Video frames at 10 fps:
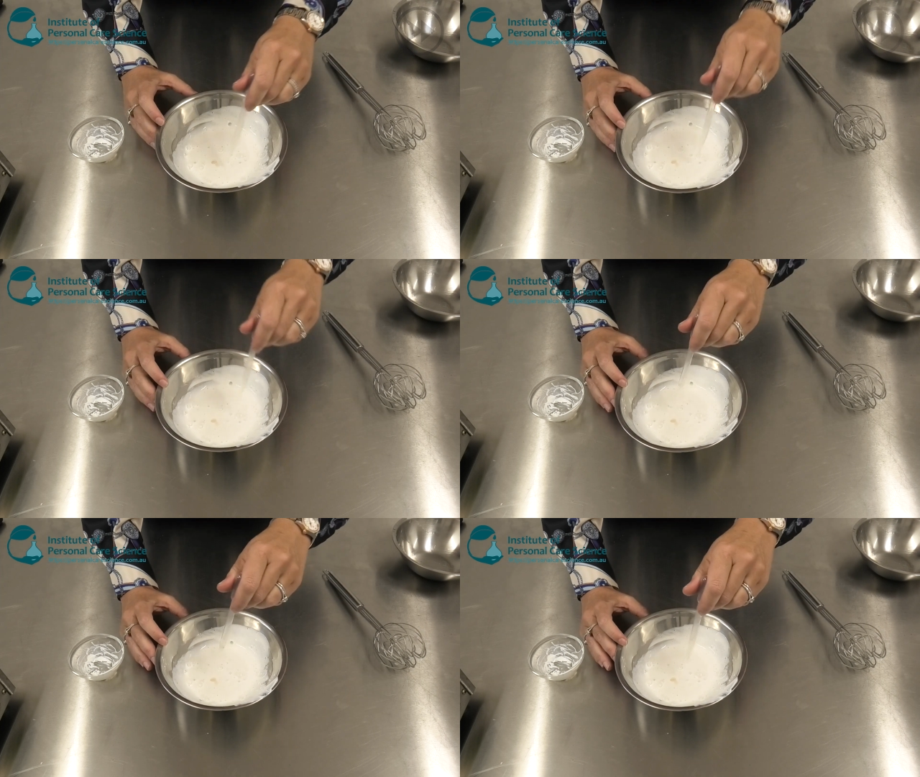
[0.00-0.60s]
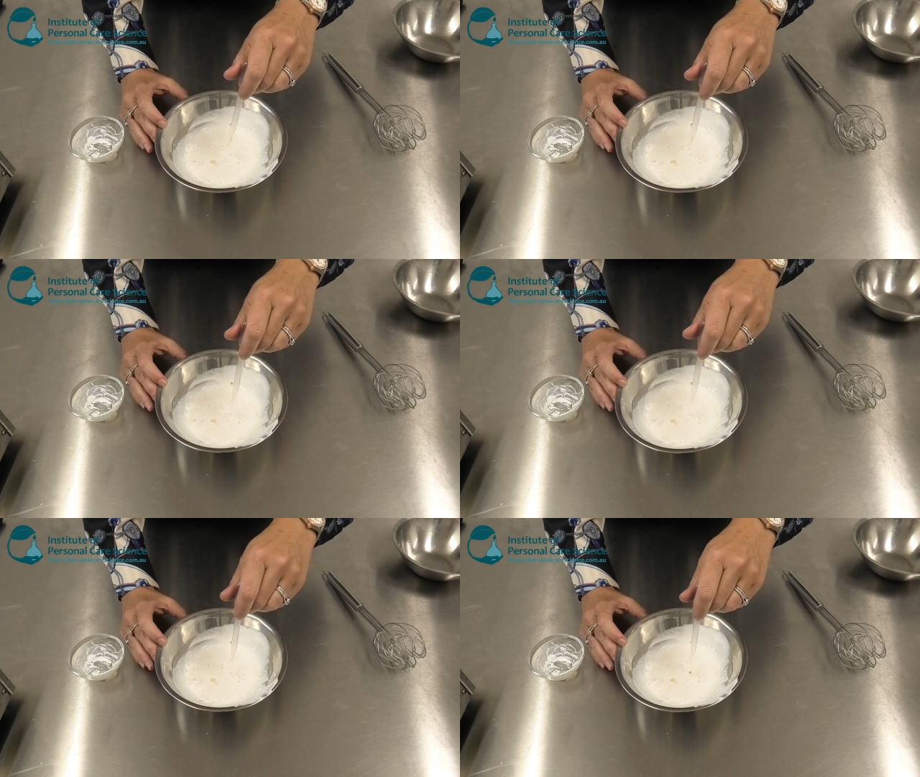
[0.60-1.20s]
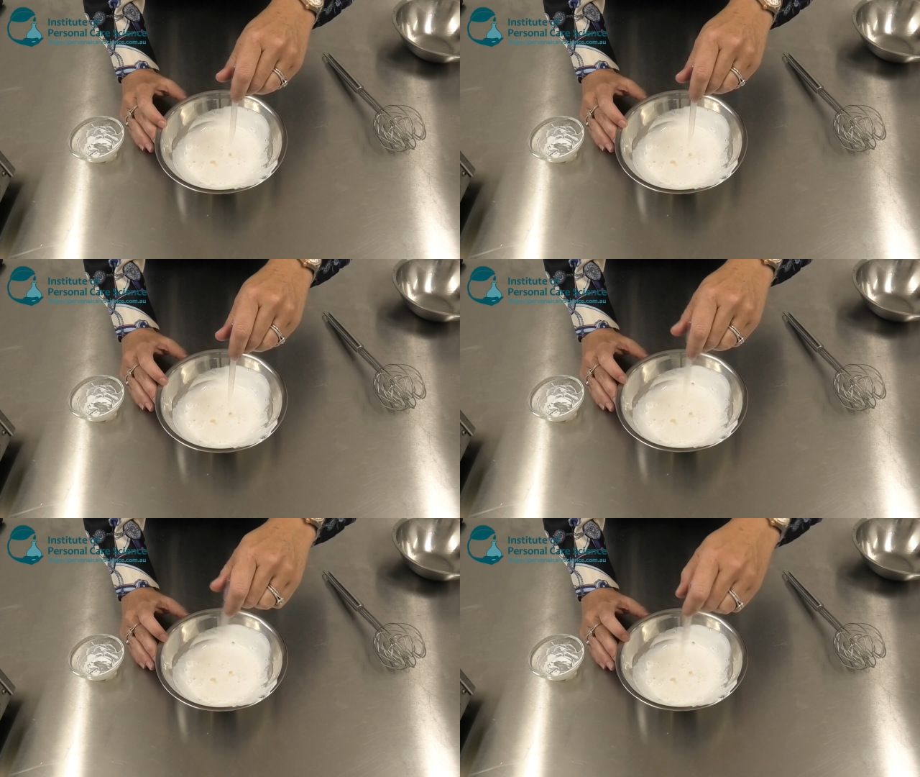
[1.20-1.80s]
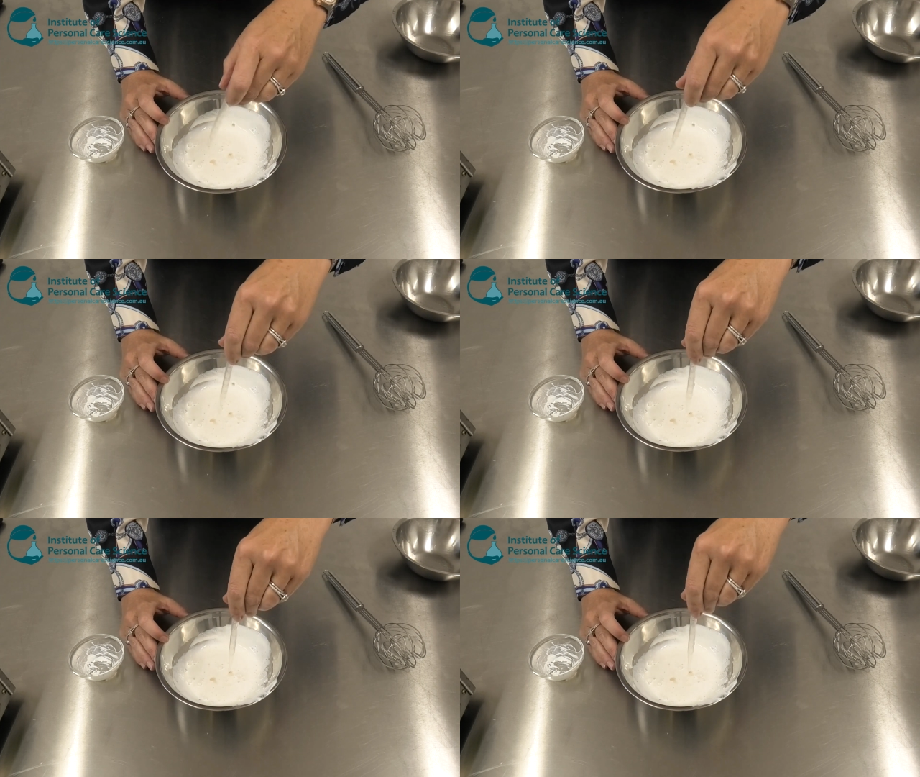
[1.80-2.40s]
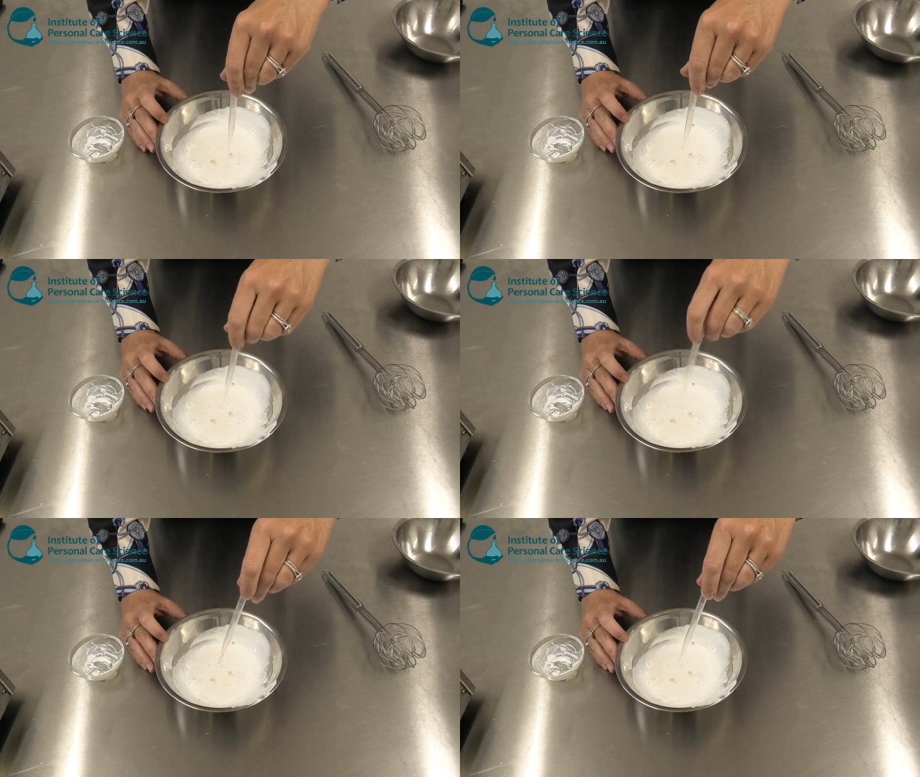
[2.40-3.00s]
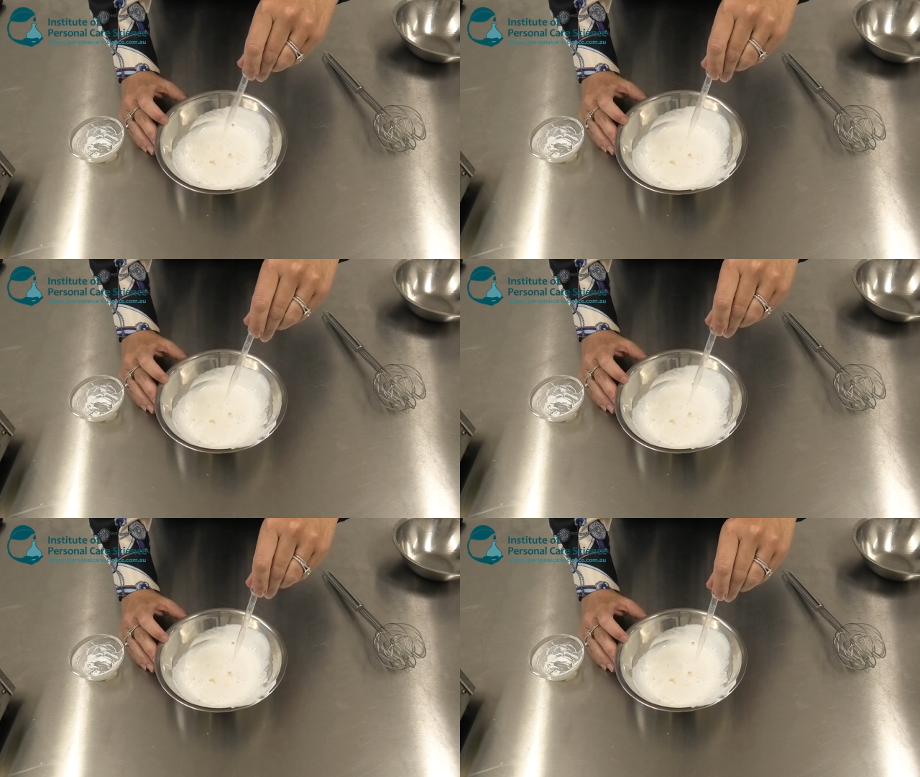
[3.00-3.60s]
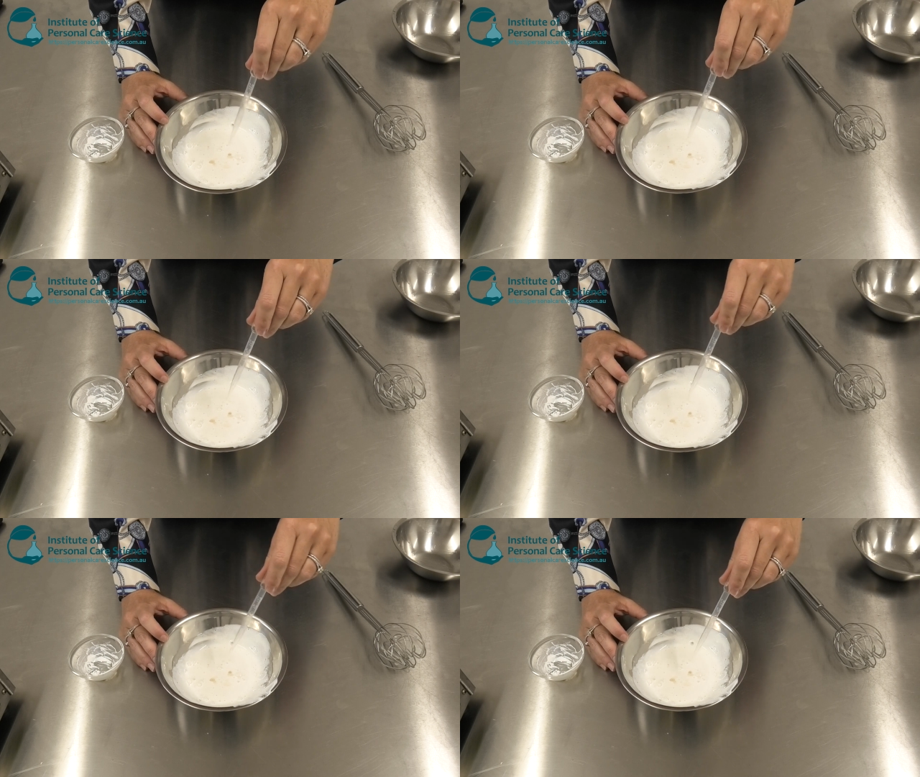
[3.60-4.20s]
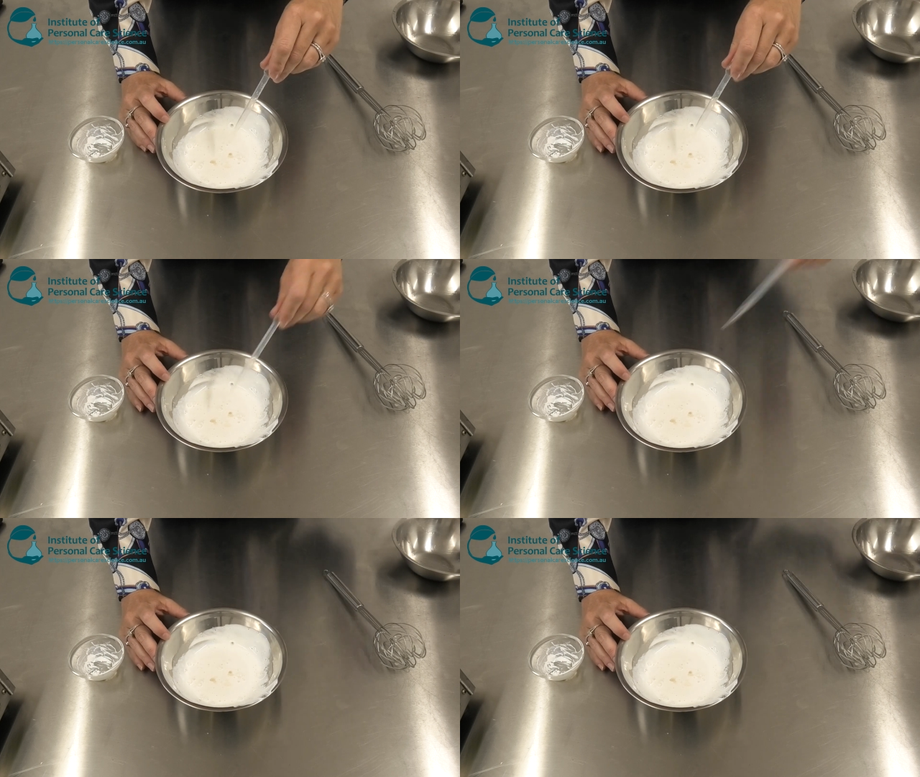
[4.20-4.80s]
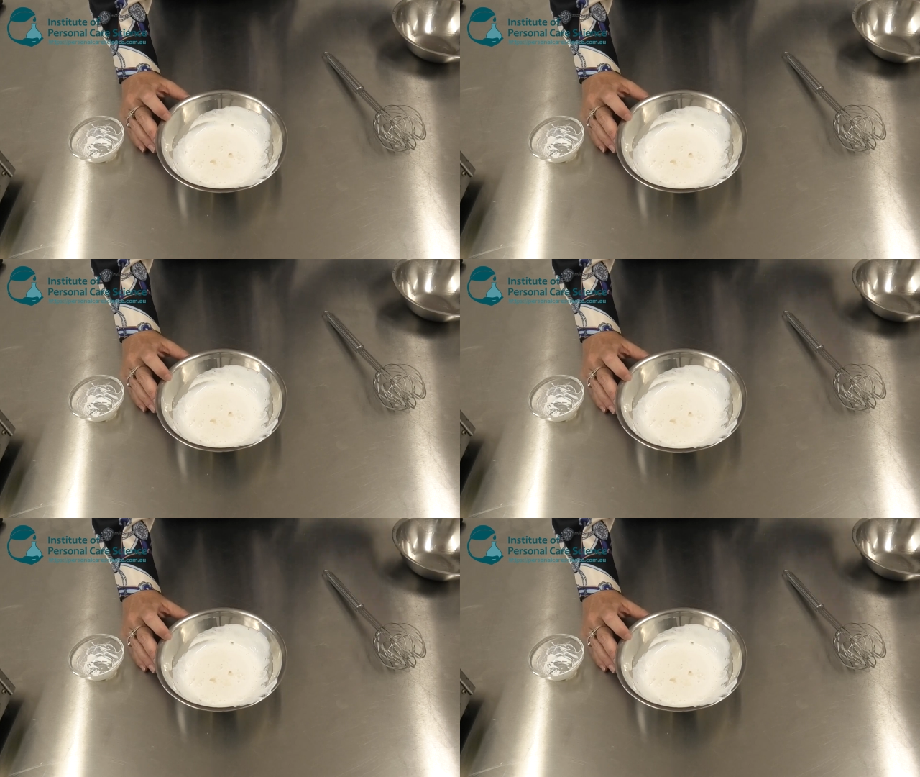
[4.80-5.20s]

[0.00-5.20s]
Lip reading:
(no speaker visible)